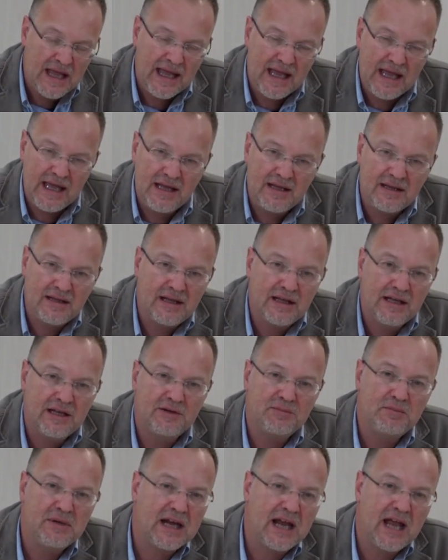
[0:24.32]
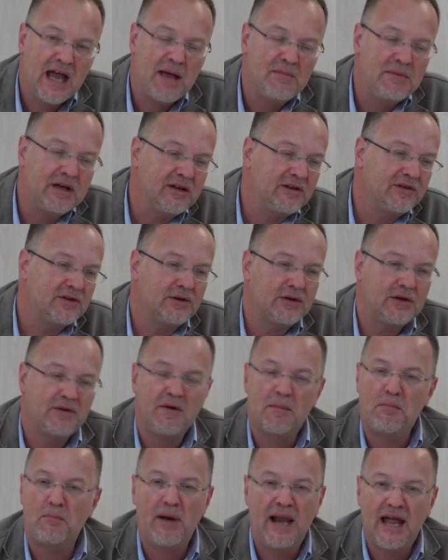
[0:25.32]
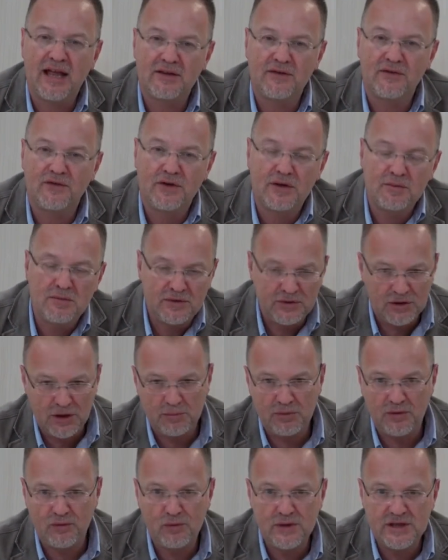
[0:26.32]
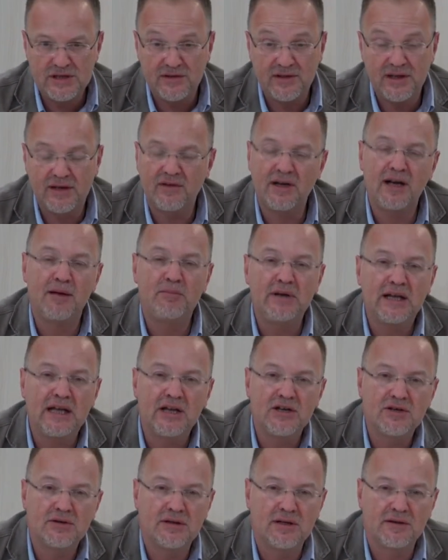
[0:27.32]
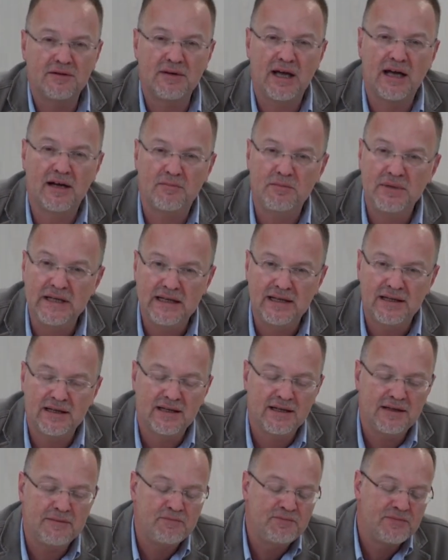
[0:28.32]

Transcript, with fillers: and is becoming a sort of a platform on top of which several applications are built.